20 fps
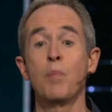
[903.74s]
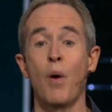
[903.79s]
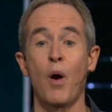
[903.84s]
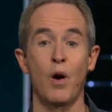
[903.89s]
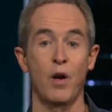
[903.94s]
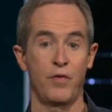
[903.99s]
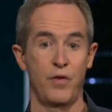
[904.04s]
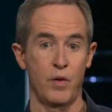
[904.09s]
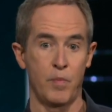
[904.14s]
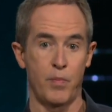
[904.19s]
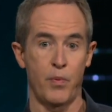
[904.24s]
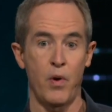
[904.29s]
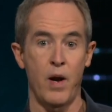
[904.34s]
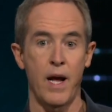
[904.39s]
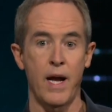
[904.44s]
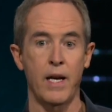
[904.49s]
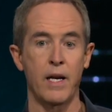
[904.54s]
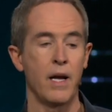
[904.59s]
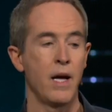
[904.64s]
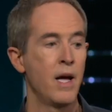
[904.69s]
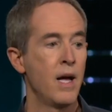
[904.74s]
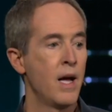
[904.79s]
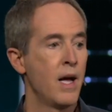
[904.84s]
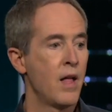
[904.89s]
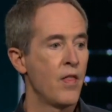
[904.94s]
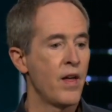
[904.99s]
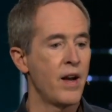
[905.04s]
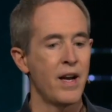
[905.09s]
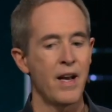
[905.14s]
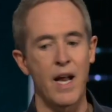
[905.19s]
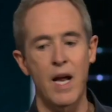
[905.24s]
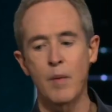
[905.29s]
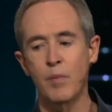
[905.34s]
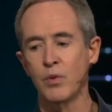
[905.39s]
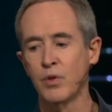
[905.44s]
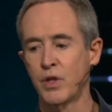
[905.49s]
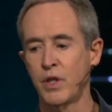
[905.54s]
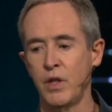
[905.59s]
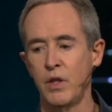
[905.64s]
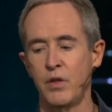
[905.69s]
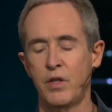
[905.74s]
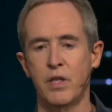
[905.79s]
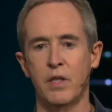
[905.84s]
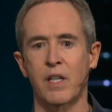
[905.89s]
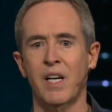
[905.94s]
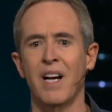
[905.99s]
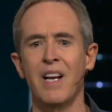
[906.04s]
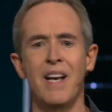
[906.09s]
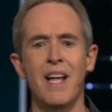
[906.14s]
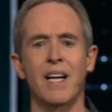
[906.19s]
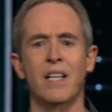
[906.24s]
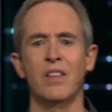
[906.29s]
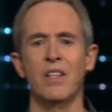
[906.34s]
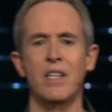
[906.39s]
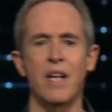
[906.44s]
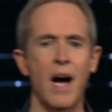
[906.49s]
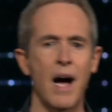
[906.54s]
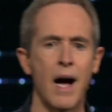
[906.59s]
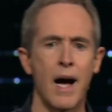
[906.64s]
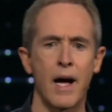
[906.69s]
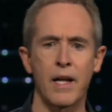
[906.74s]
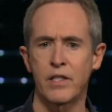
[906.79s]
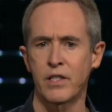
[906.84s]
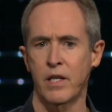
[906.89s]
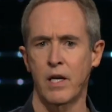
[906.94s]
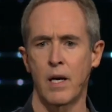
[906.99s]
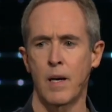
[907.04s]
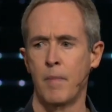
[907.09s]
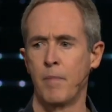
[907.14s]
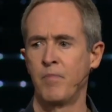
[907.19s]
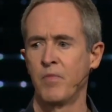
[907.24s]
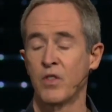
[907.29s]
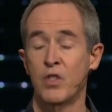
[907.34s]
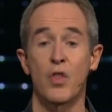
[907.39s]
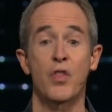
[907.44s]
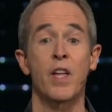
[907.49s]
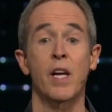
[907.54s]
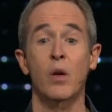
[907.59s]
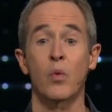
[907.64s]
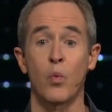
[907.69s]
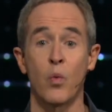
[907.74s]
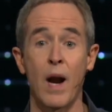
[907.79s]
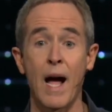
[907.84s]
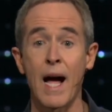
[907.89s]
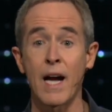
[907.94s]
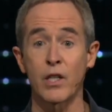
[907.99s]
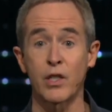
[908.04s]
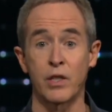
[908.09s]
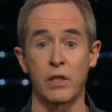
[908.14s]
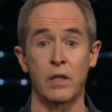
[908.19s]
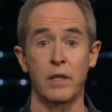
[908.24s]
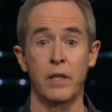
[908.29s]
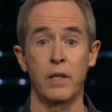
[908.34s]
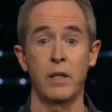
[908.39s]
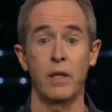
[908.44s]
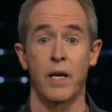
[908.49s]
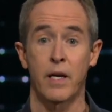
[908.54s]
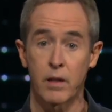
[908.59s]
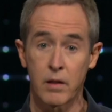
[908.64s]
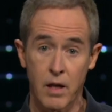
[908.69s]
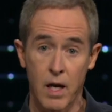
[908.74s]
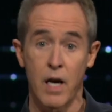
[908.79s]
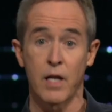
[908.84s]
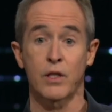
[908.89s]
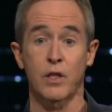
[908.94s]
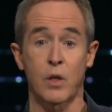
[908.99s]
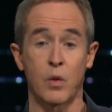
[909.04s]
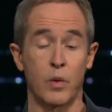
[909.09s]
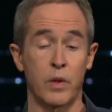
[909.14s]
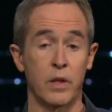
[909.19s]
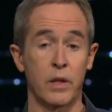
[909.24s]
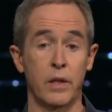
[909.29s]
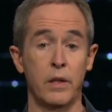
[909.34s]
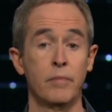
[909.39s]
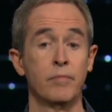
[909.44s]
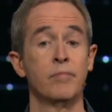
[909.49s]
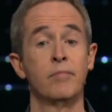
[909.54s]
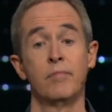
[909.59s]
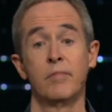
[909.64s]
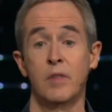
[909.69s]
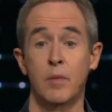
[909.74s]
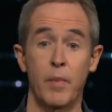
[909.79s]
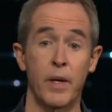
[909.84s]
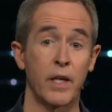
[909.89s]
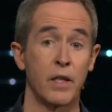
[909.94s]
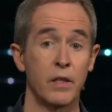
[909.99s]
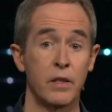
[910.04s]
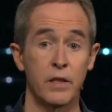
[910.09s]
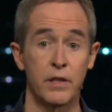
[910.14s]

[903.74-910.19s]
part of your brain that enables you to connect the dots, to think rationally, and consequently, to make good